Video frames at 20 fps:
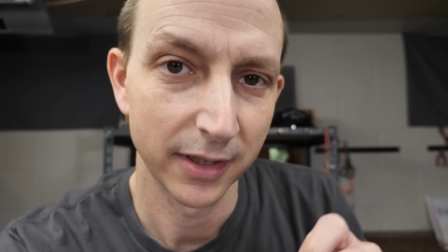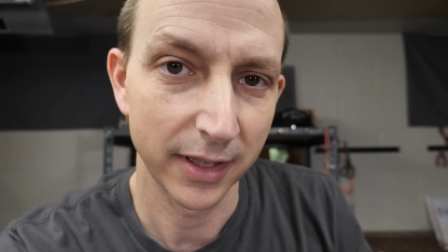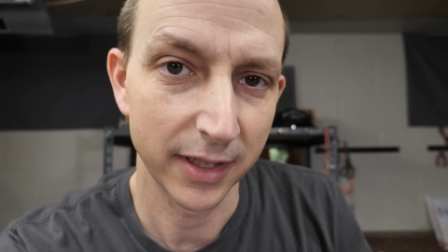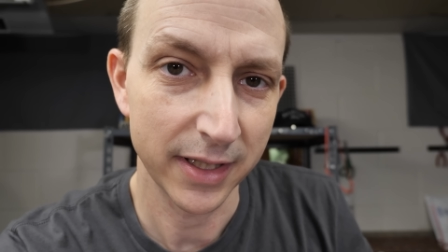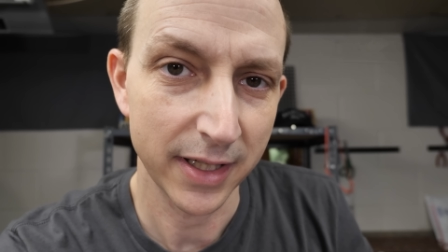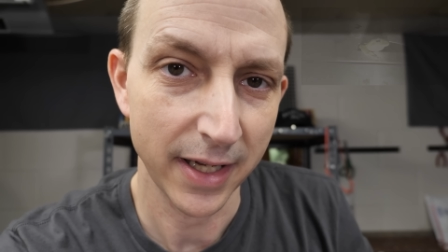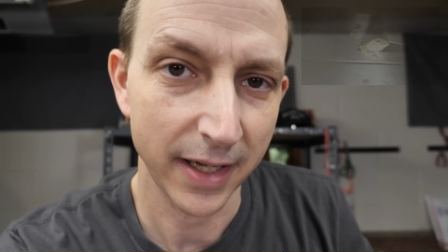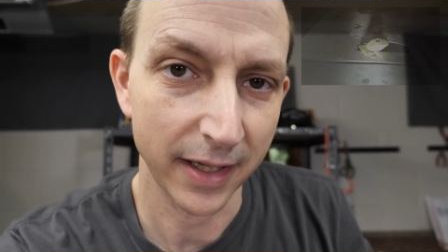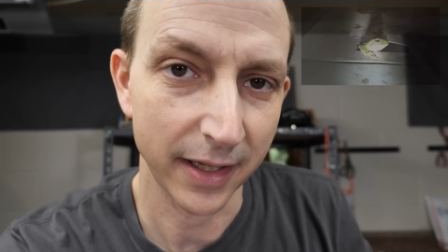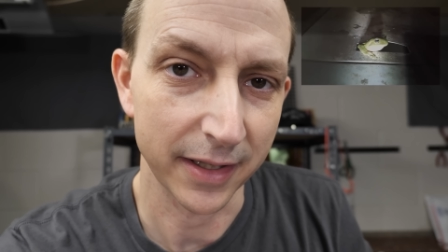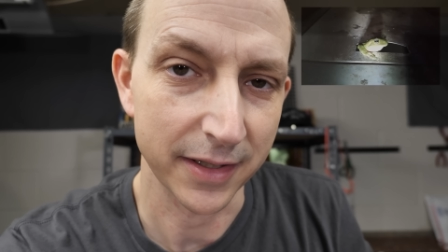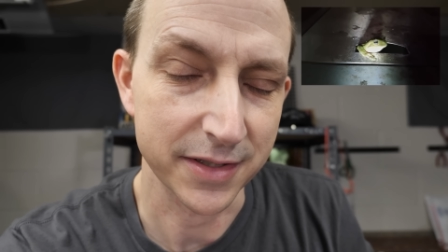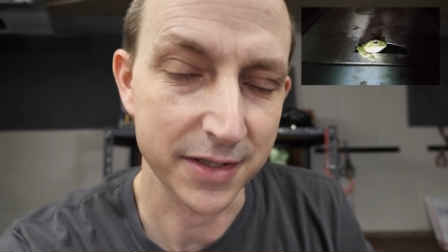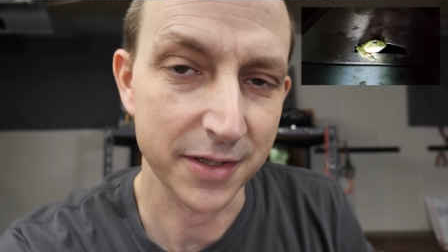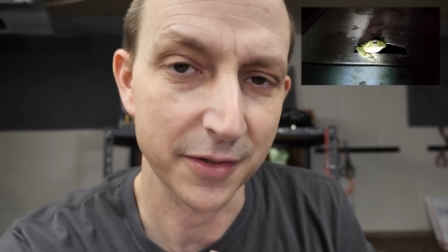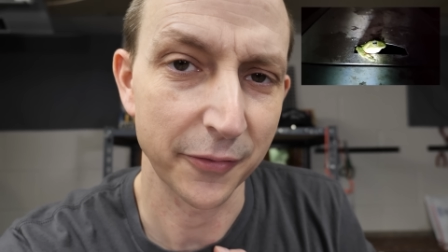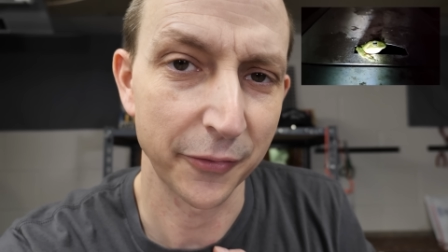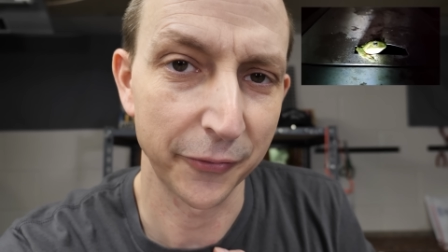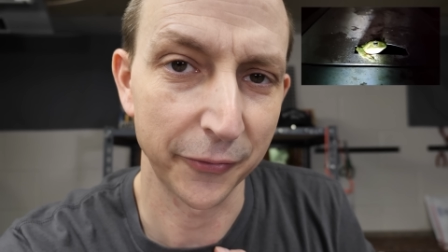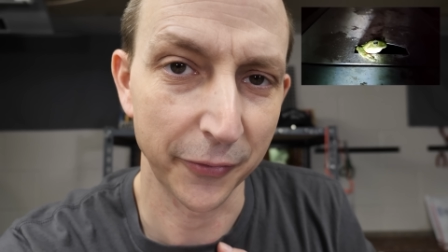He has
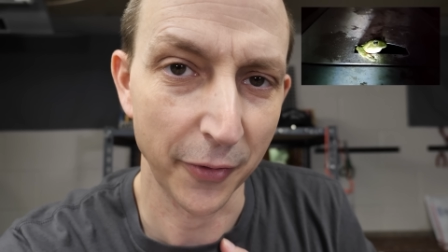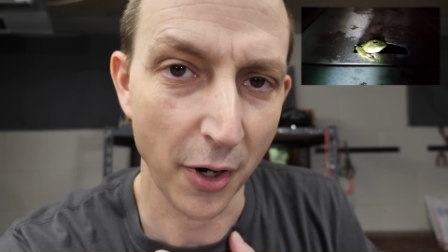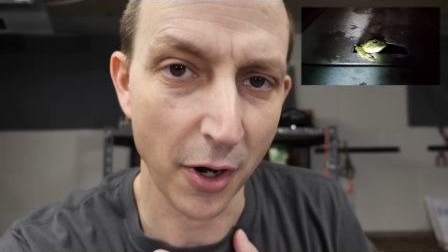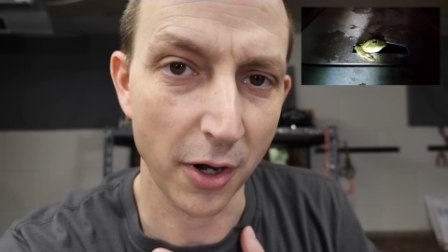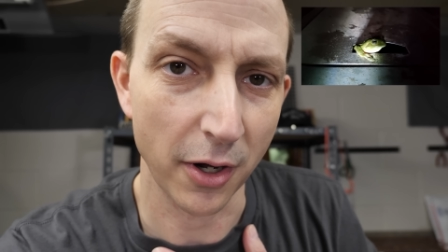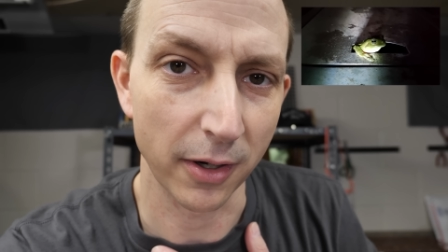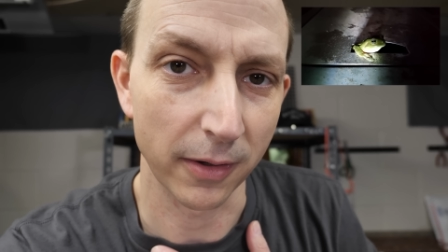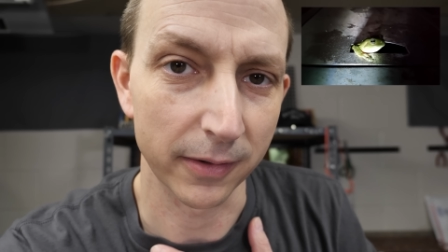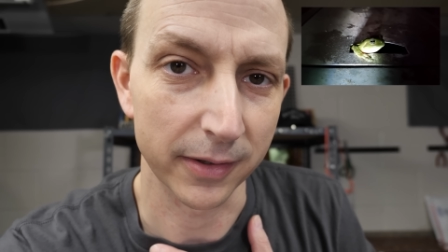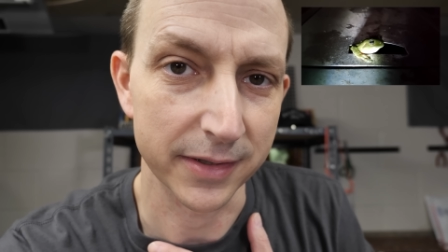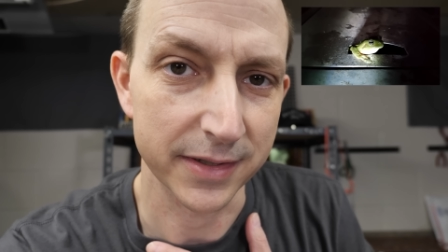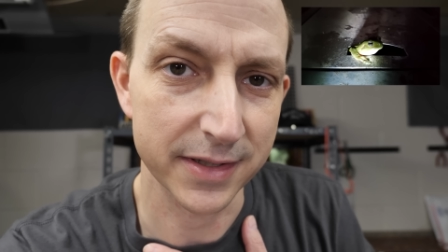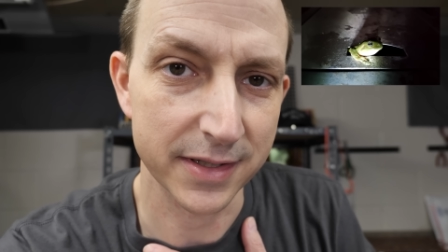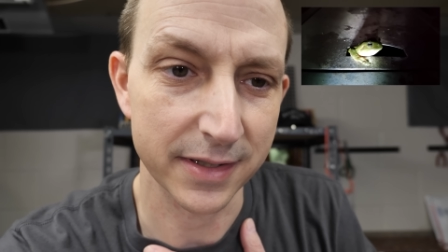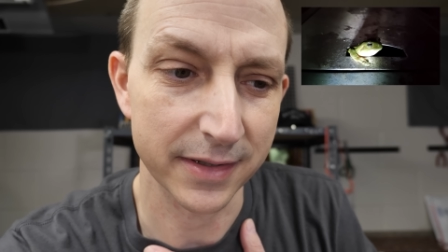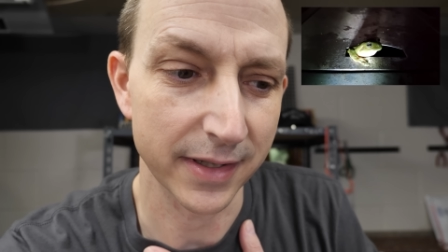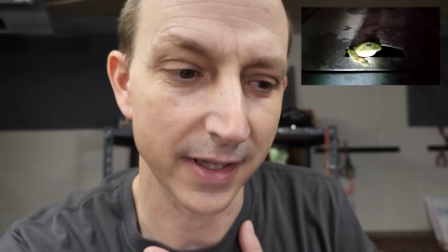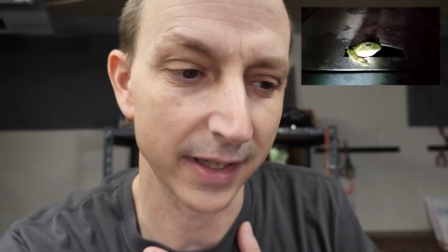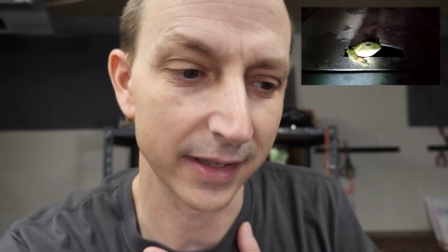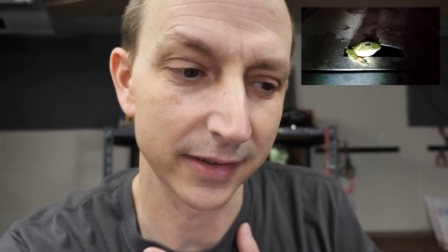
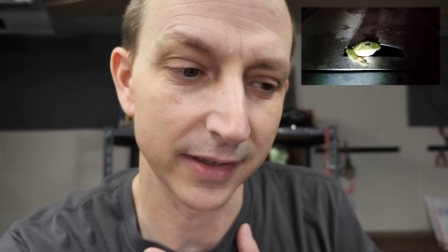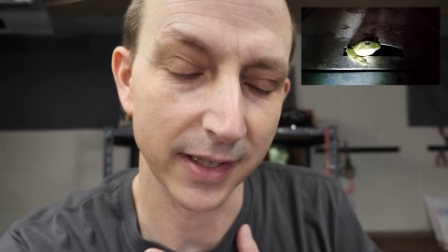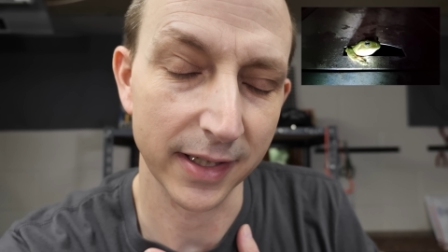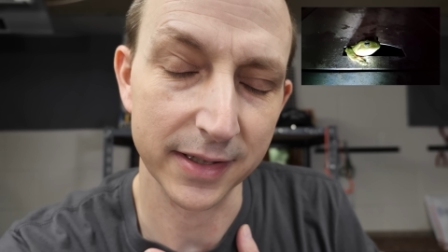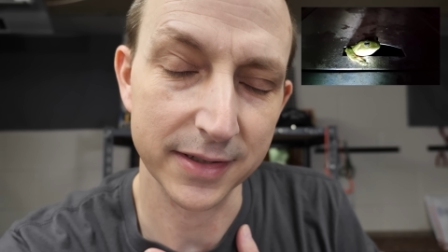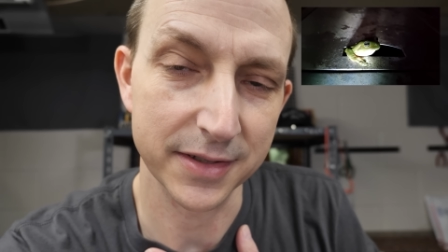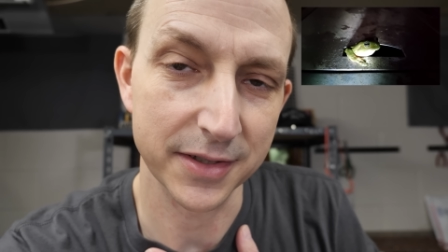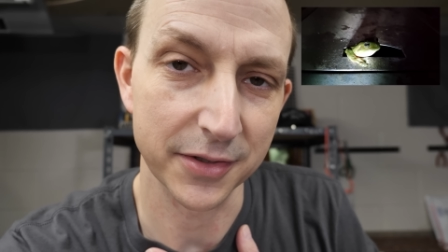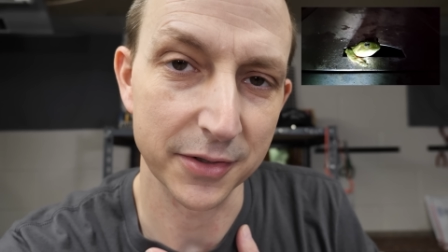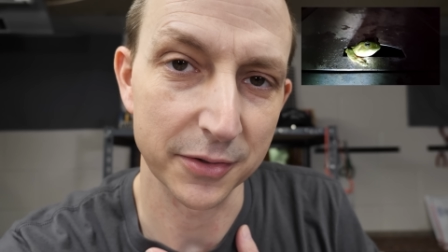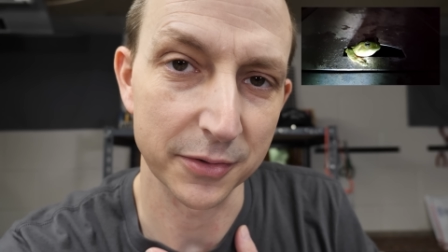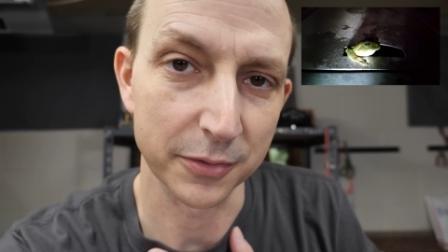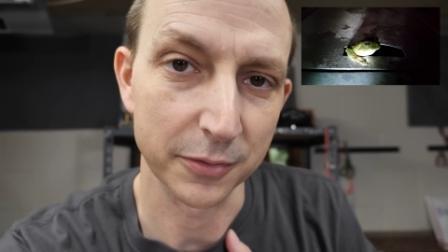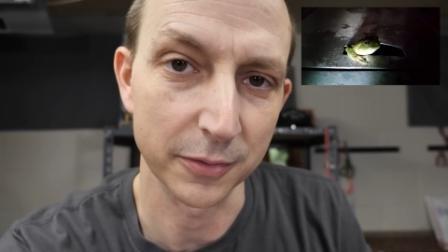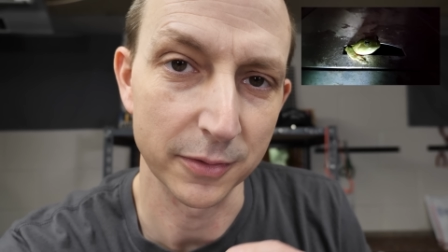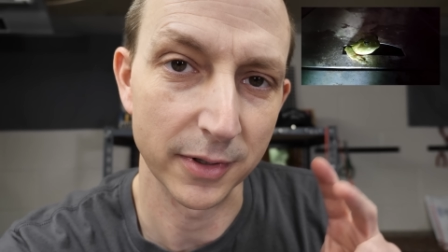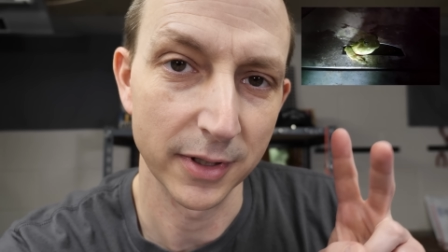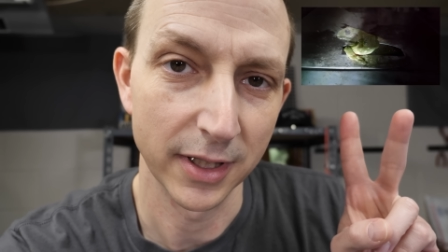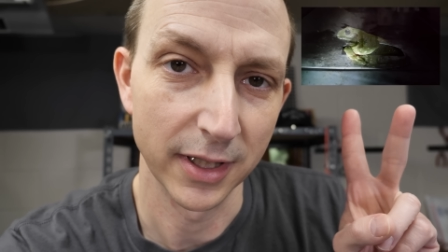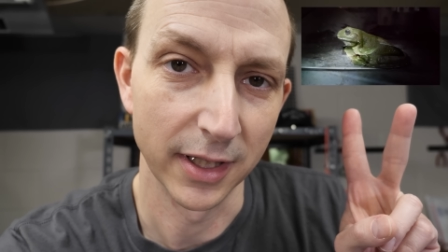frogs that like
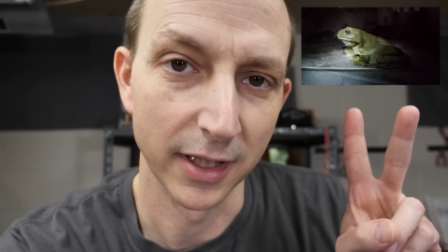to